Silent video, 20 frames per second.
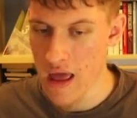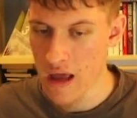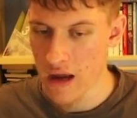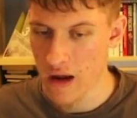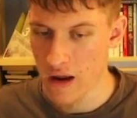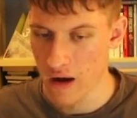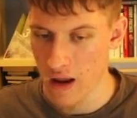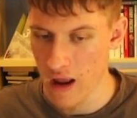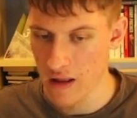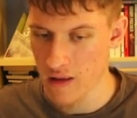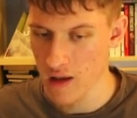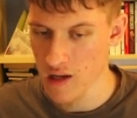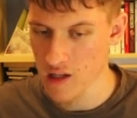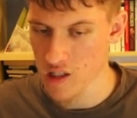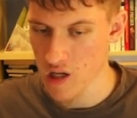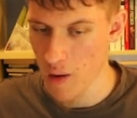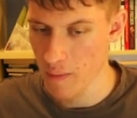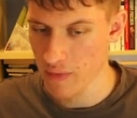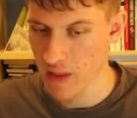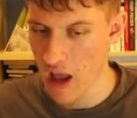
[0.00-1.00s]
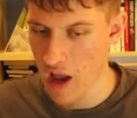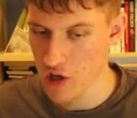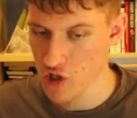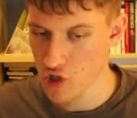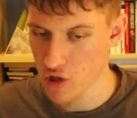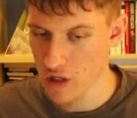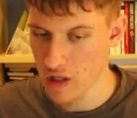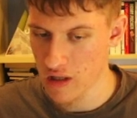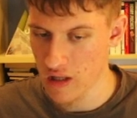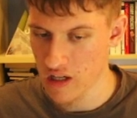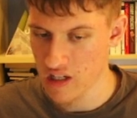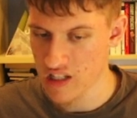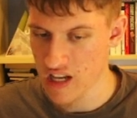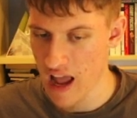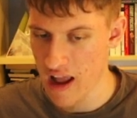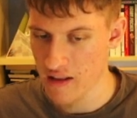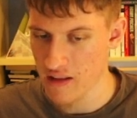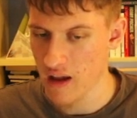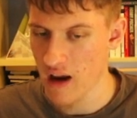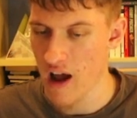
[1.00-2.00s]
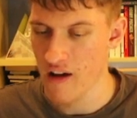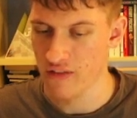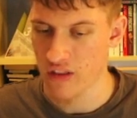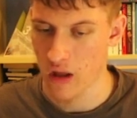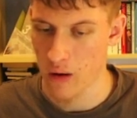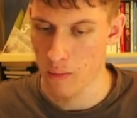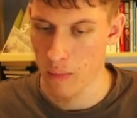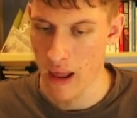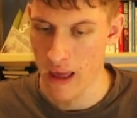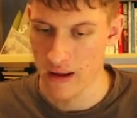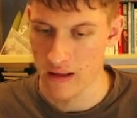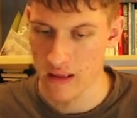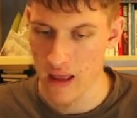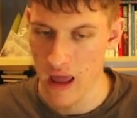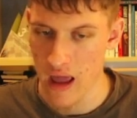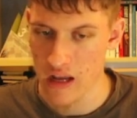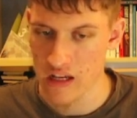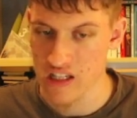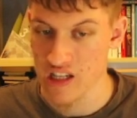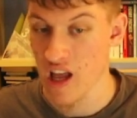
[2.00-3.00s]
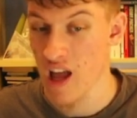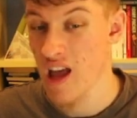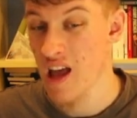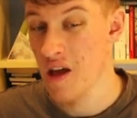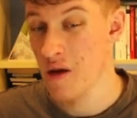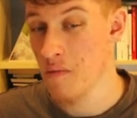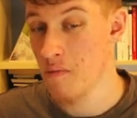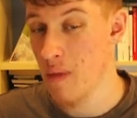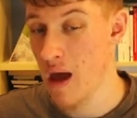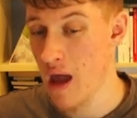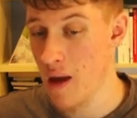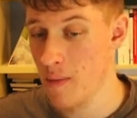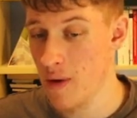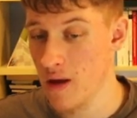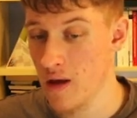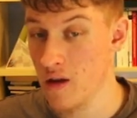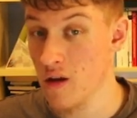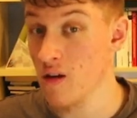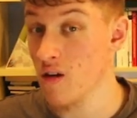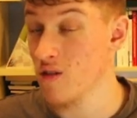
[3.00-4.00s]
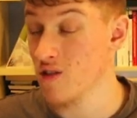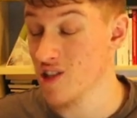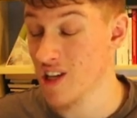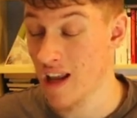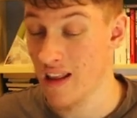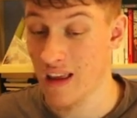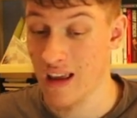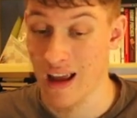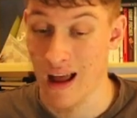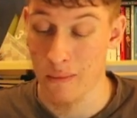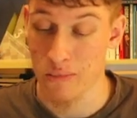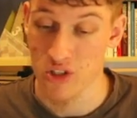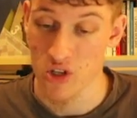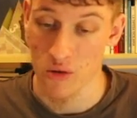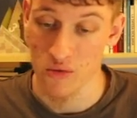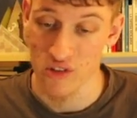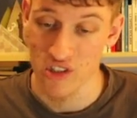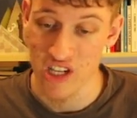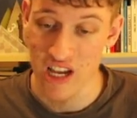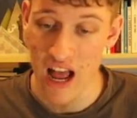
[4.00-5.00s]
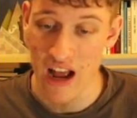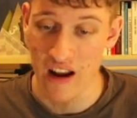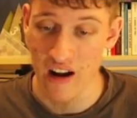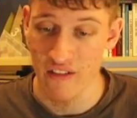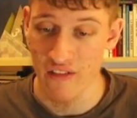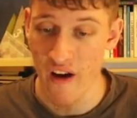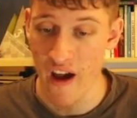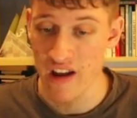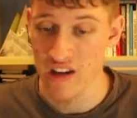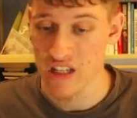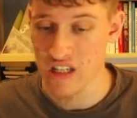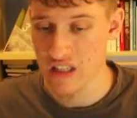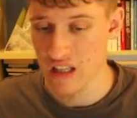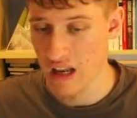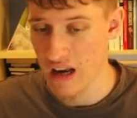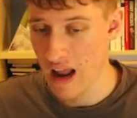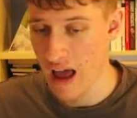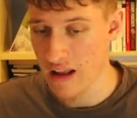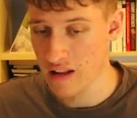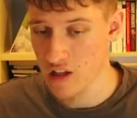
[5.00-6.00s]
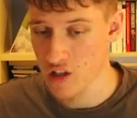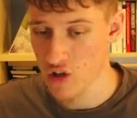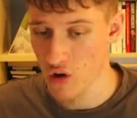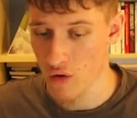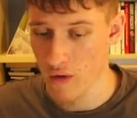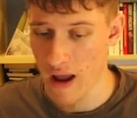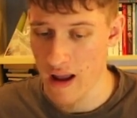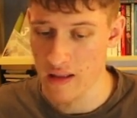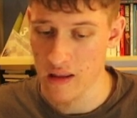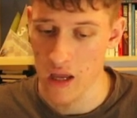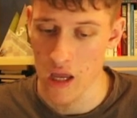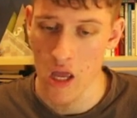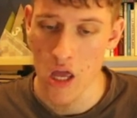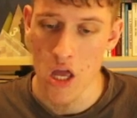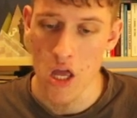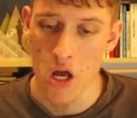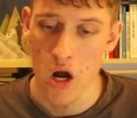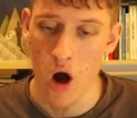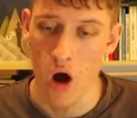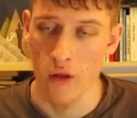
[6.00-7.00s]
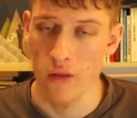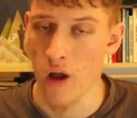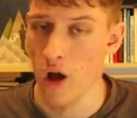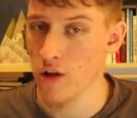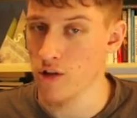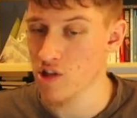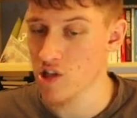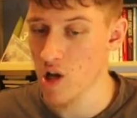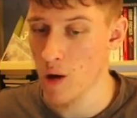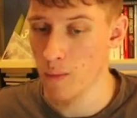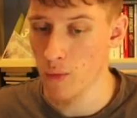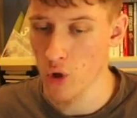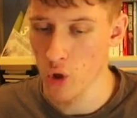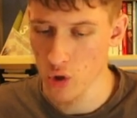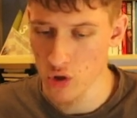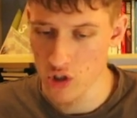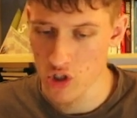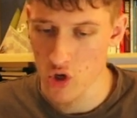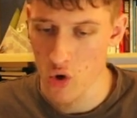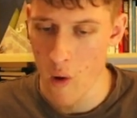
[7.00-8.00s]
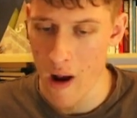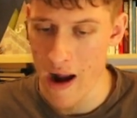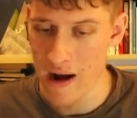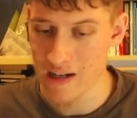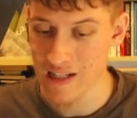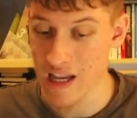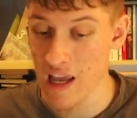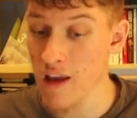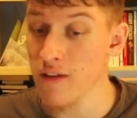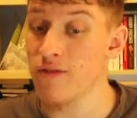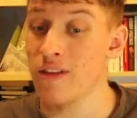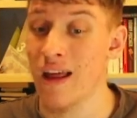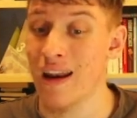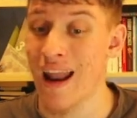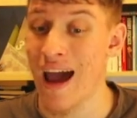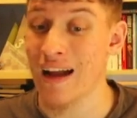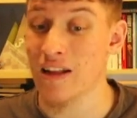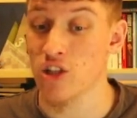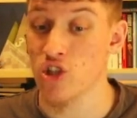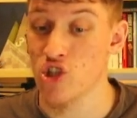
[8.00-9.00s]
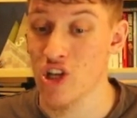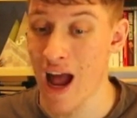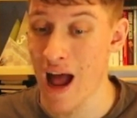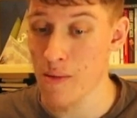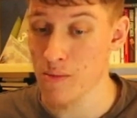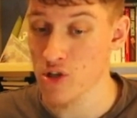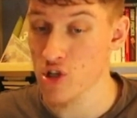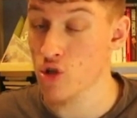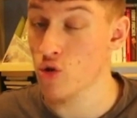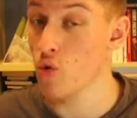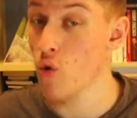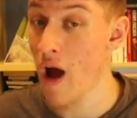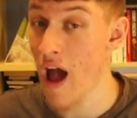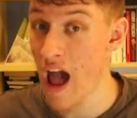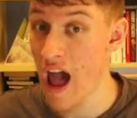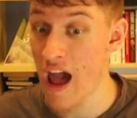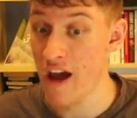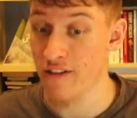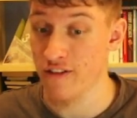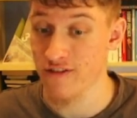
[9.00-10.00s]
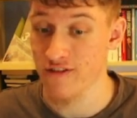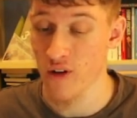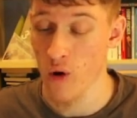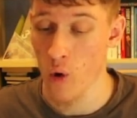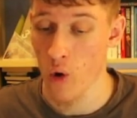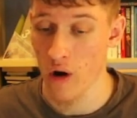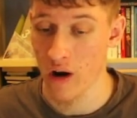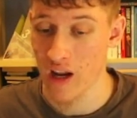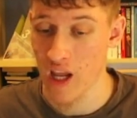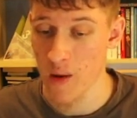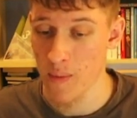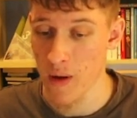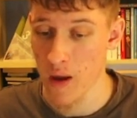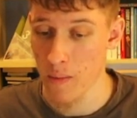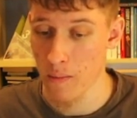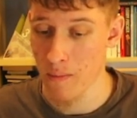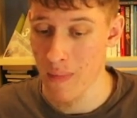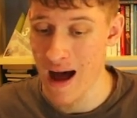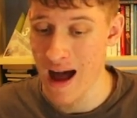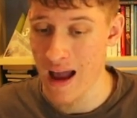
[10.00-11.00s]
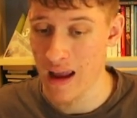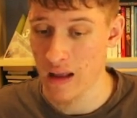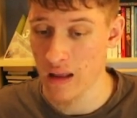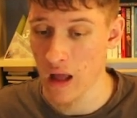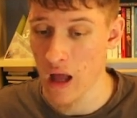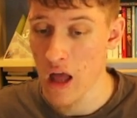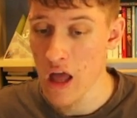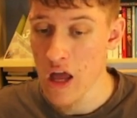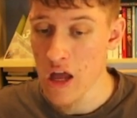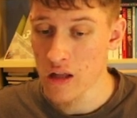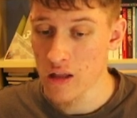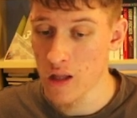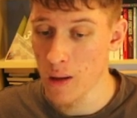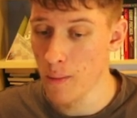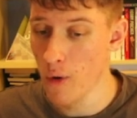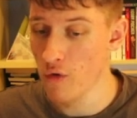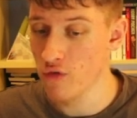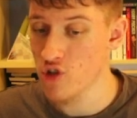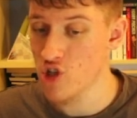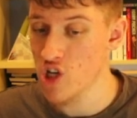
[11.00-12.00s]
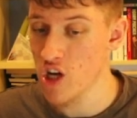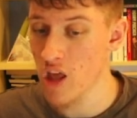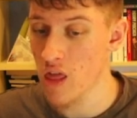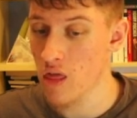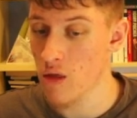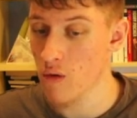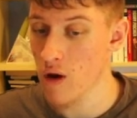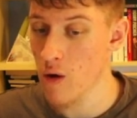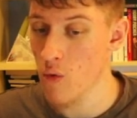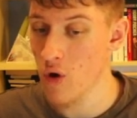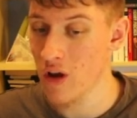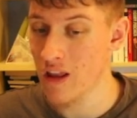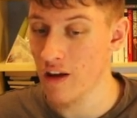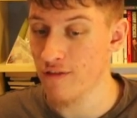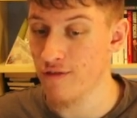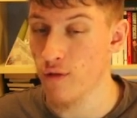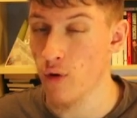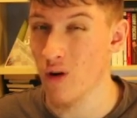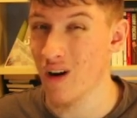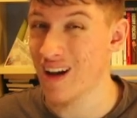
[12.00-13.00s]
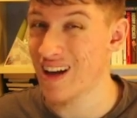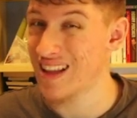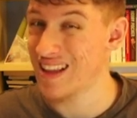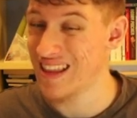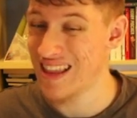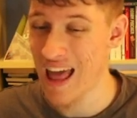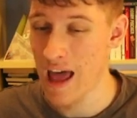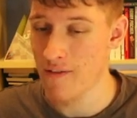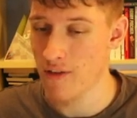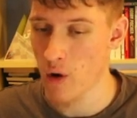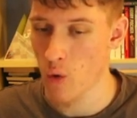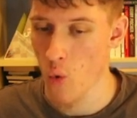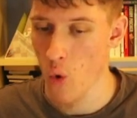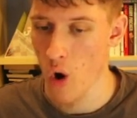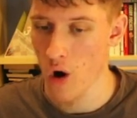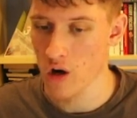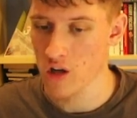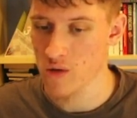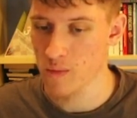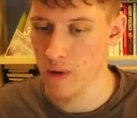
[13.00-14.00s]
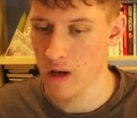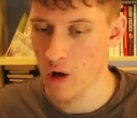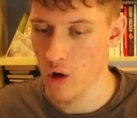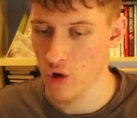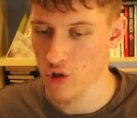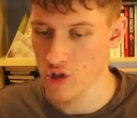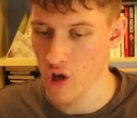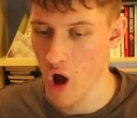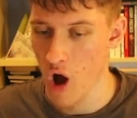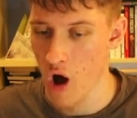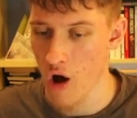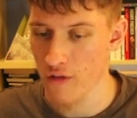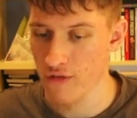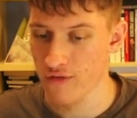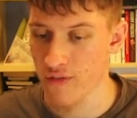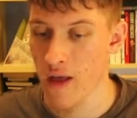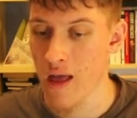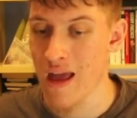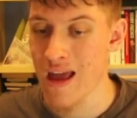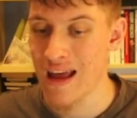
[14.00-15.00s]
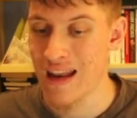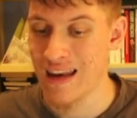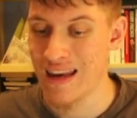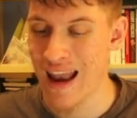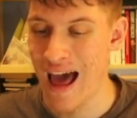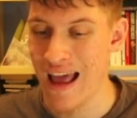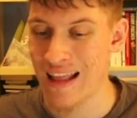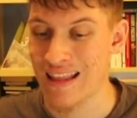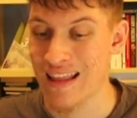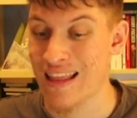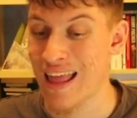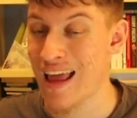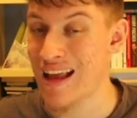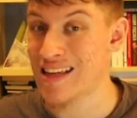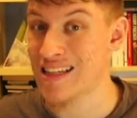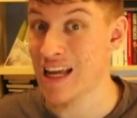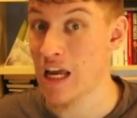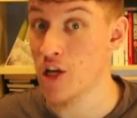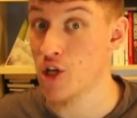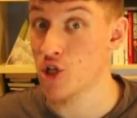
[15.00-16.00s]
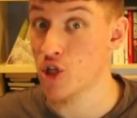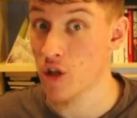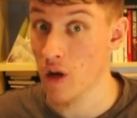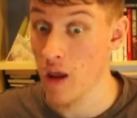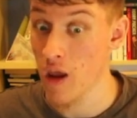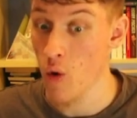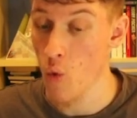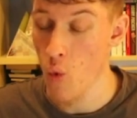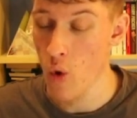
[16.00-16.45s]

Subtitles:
creating some tension in the center after black takes, maybe, you know, setting up some sacrifices. The knight is already on some good squares. If the knight jumps to f4, keep in mind the move g3 with a fork never works because of knight takes h3